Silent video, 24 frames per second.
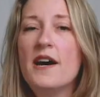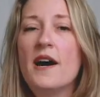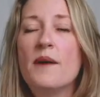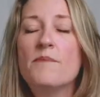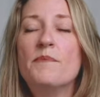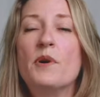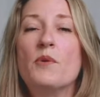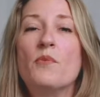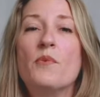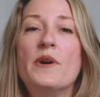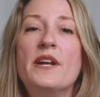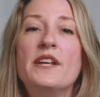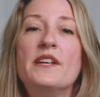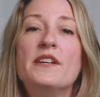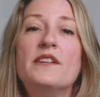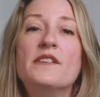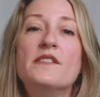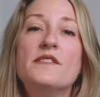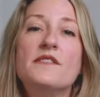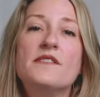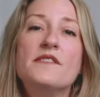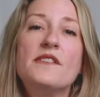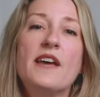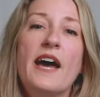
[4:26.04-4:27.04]
but when it
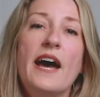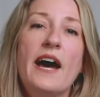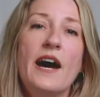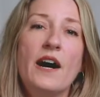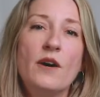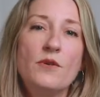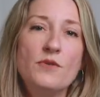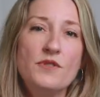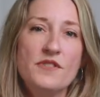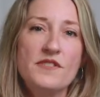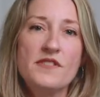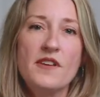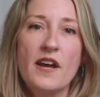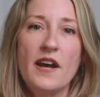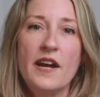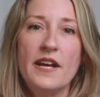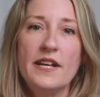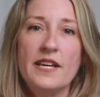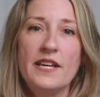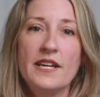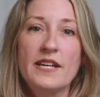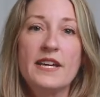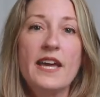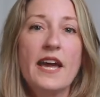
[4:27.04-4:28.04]
is outside,
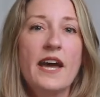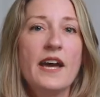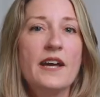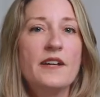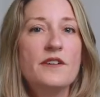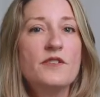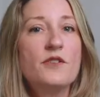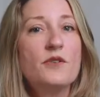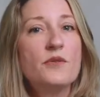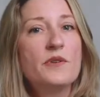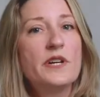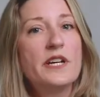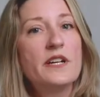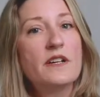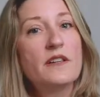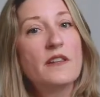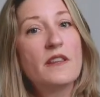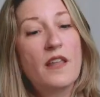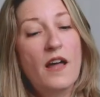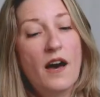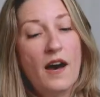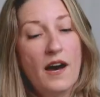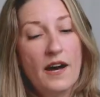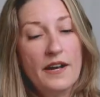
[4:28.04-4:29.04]
it can create a
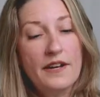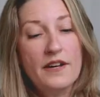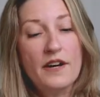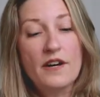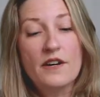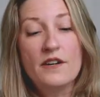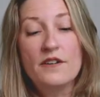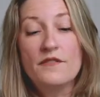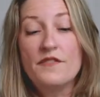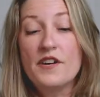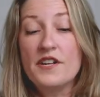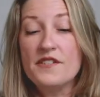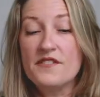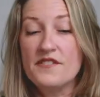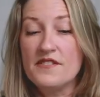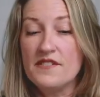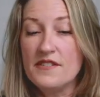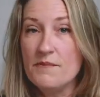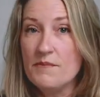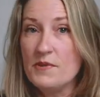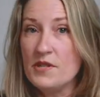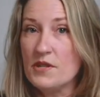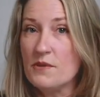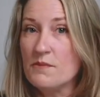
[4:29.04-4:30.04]
lot of
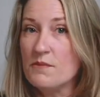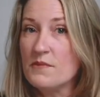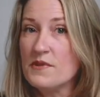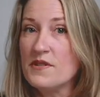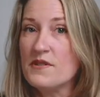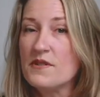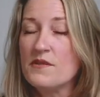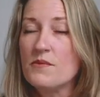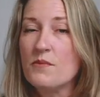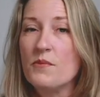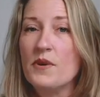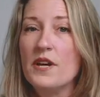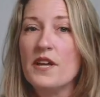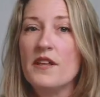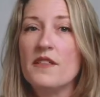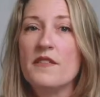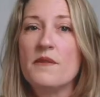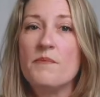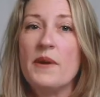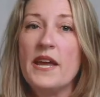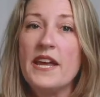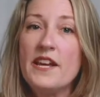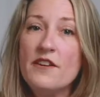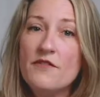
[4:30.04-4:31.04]
symptoms
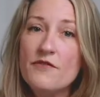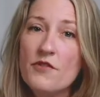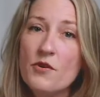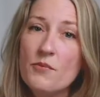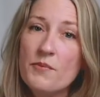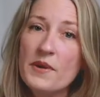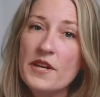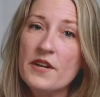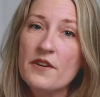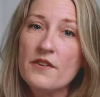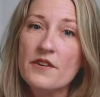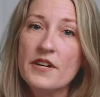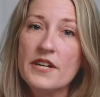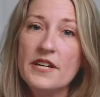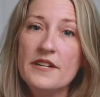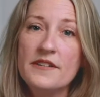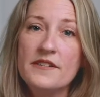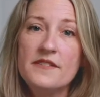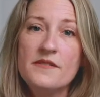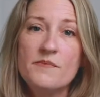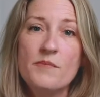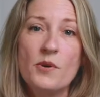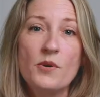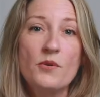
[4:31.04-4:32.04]
with painful
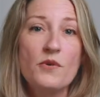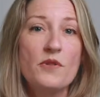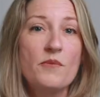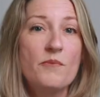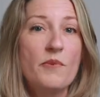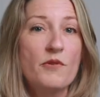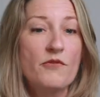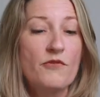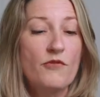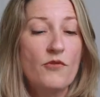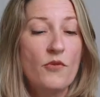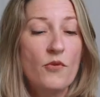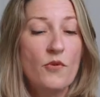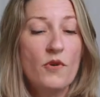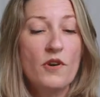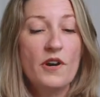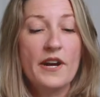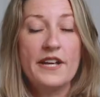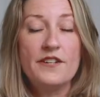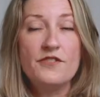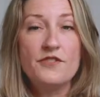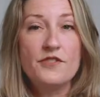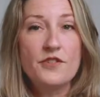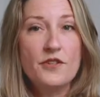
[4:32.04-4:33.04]
periods, both before
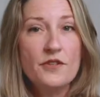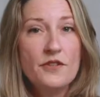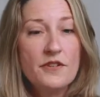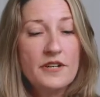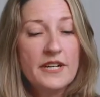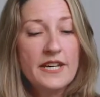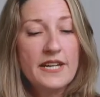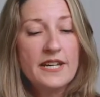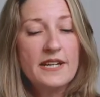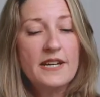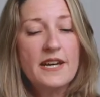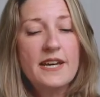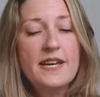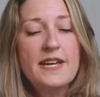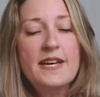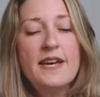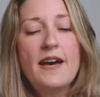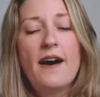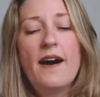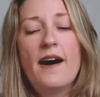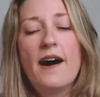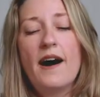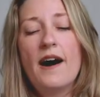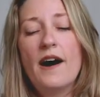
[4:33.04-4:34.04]
and during,
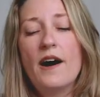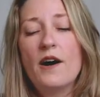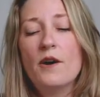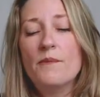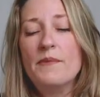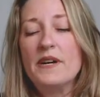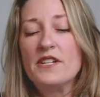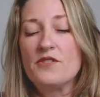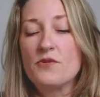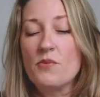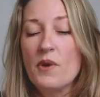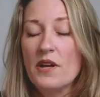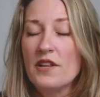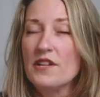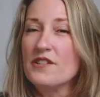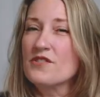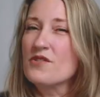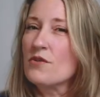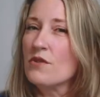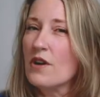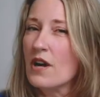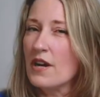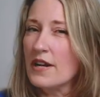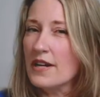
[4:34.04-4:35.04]
um, as well as
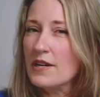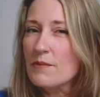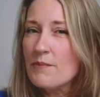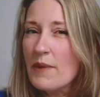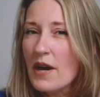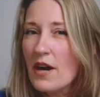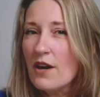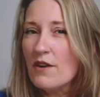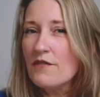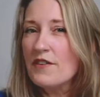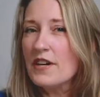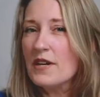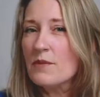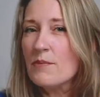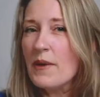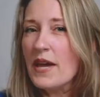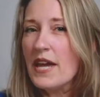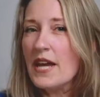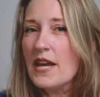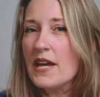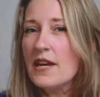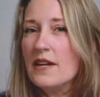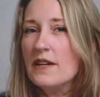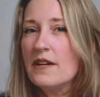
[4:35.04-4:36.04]
chronic pelvic
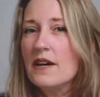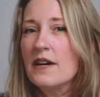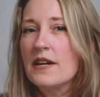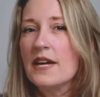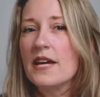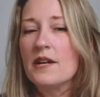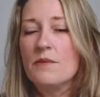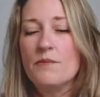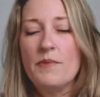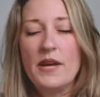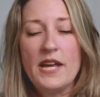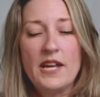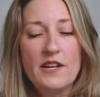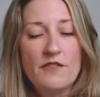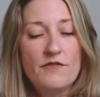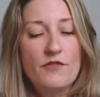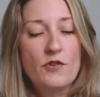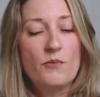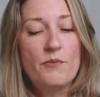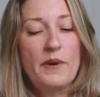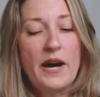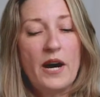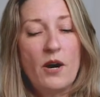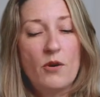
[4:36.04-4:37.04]
pain, again,
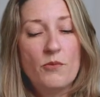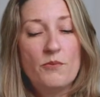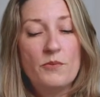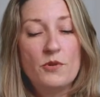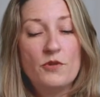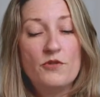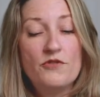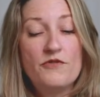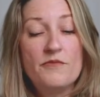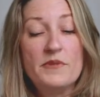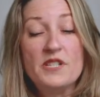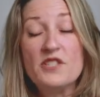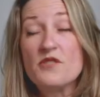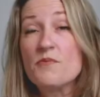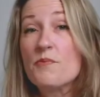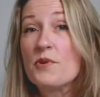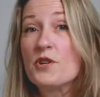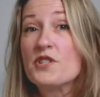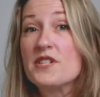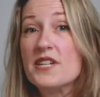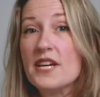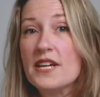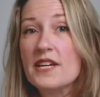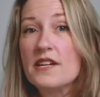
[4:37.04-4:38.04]
painful bowel movements,
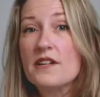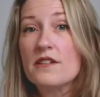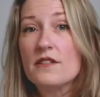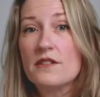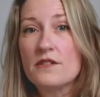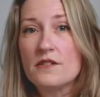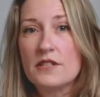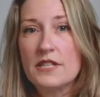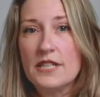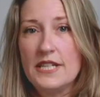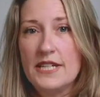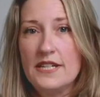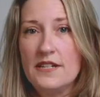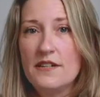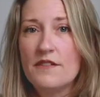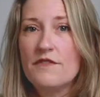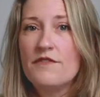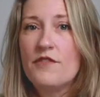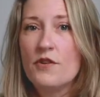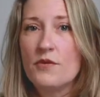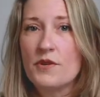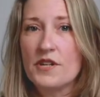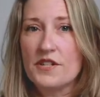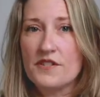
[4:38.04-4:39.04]
particularly
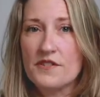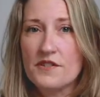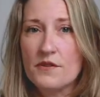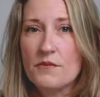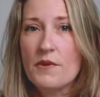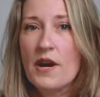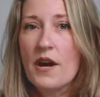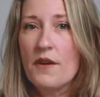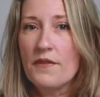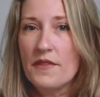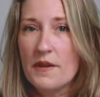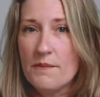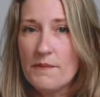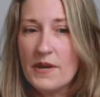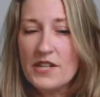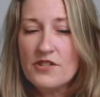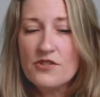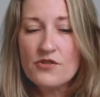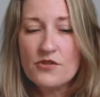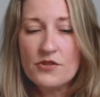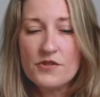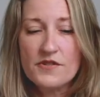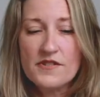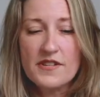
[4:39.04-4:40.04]
focused around the
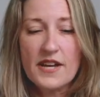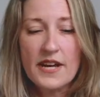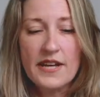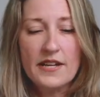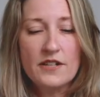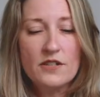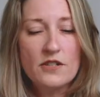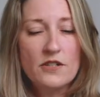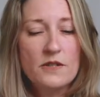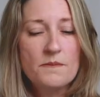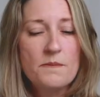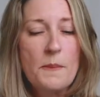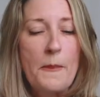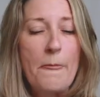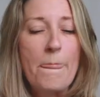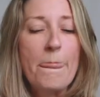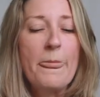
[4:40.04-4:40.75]
menstrual cycle